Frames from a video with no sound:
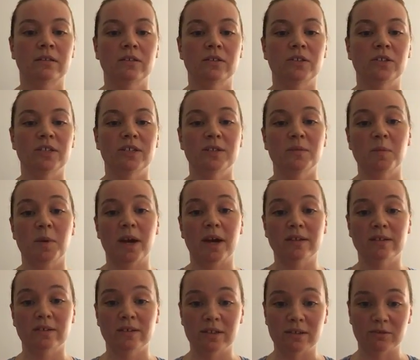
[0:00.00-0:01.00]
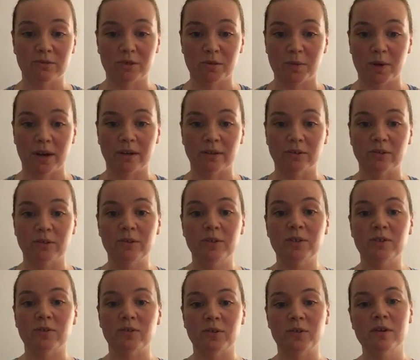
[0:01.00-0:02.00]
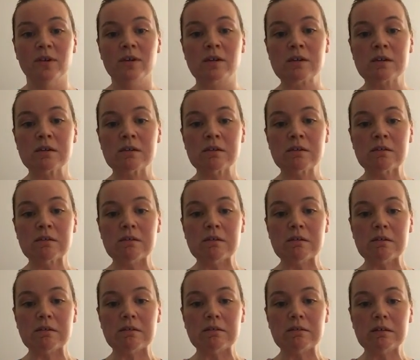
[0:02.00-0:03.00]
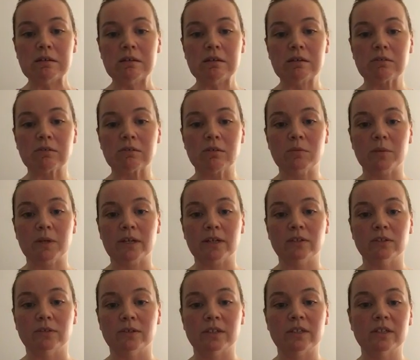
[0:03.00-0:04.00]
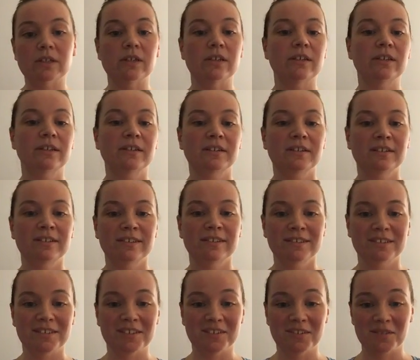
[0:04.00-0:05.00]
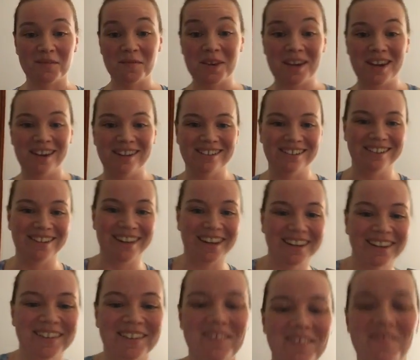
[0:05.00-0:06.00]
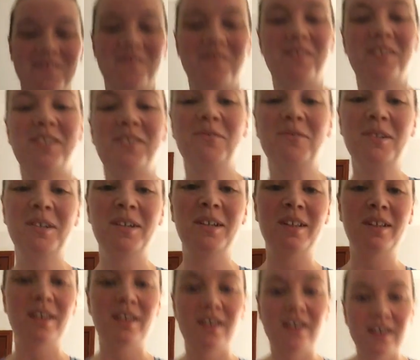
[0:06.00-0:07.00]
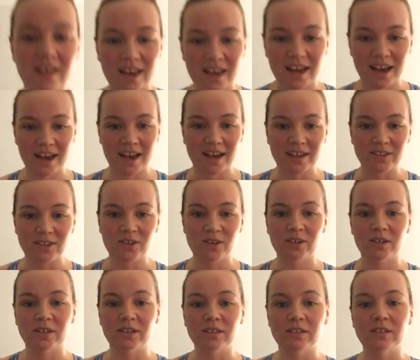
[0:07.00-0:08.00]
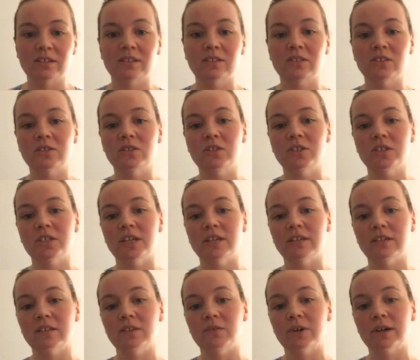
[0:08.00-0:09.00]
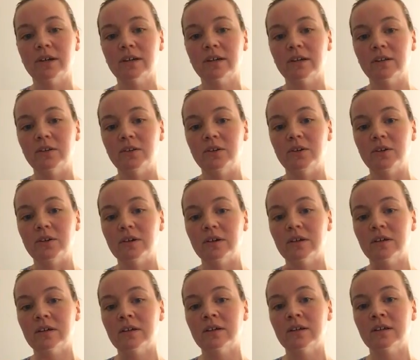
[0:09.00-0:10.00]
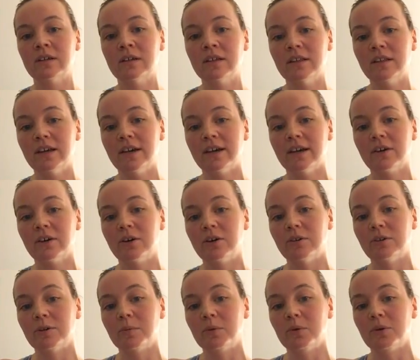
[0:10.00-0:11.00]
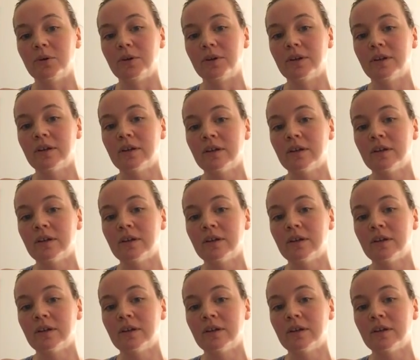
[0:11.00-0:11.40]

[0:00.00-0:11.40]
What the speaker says: just past Deirdre Barlow, so you can see Deirdre Barlow in here, just from the head and neck video, and you can just gently work along that collarbone